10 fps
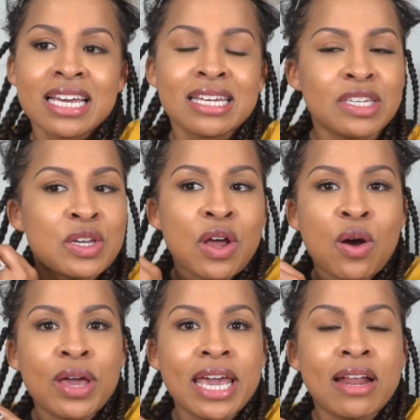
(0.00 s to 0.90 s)

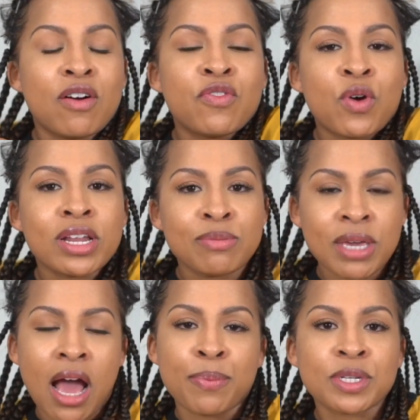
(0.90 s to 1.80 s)
it afforded me
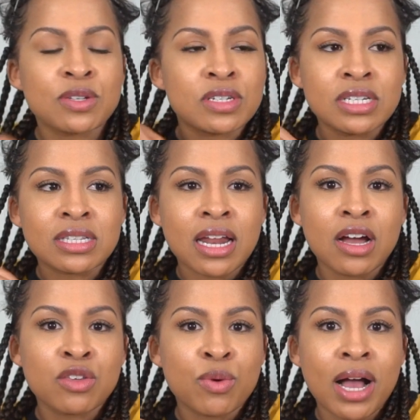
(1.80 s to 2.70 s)
opportunities that I
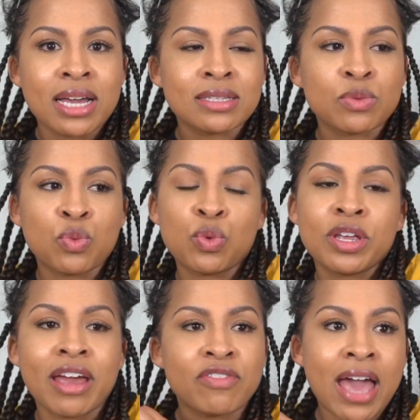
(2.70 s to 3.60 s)
otherwise would
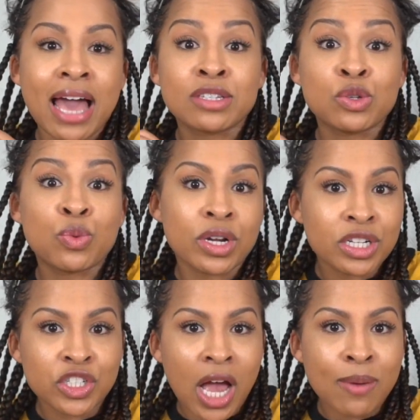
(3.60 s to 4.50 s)
have had to work a
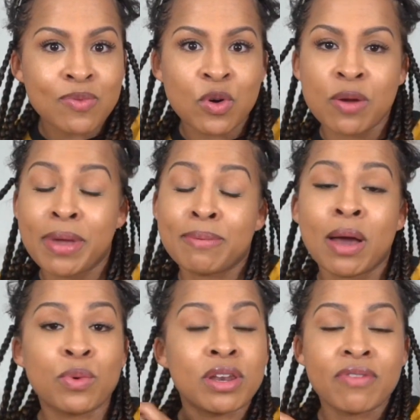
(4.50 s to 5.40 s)
job for. Maybe I
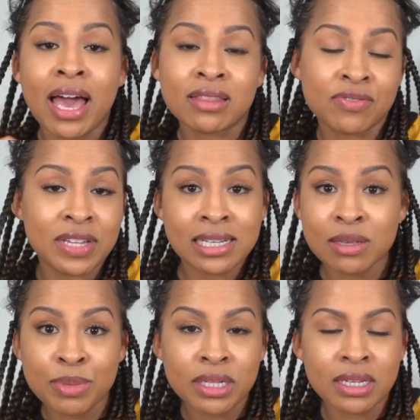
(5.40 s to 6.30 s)
wouldn't have had the
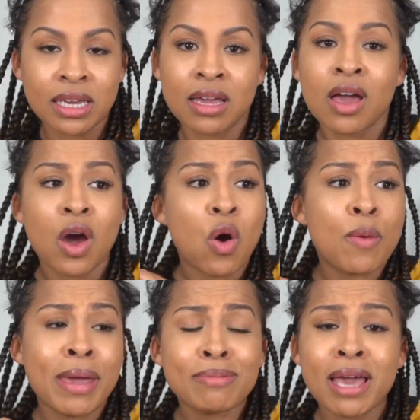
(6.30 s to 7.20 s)
flexibility, or
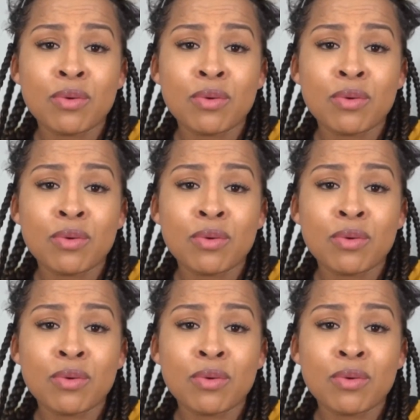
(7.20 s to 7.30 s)
maybe I